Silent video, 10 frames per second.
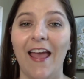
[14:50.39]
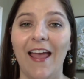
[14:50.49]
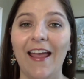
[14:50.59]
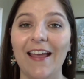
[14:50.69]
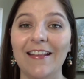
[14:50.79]

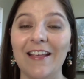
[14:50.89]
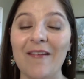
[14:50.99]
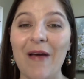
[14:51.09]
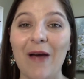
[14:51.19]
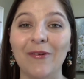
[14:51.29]
And
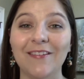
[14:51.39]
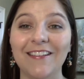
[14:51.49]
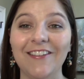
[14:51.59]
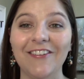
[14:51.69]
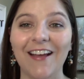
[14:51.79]
I will
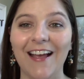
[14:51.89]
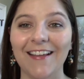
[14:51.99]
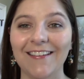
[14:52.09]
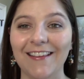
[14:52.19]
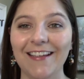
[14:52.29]
see you
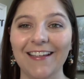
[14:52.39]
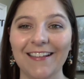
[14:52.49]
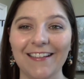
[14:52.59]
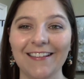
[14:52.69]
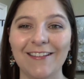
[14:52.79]
guys
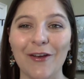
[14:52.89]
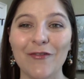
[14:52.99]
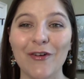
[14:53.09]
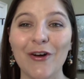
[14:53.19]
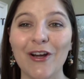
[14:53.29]
then. So
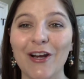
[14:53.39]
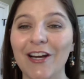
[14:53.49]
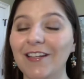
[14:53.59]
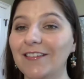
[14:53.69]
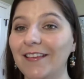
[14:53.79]

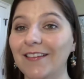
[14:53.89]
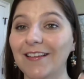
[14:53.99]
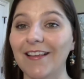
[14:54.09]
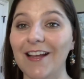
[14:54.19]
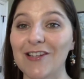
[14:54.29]
far, this
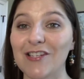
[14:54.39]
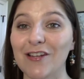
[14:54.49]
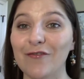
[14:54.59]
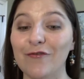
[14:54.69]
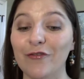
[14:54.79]

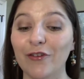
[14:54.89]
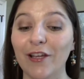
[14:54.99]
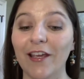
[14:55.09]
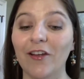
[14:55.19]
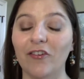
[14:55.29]
collection freaking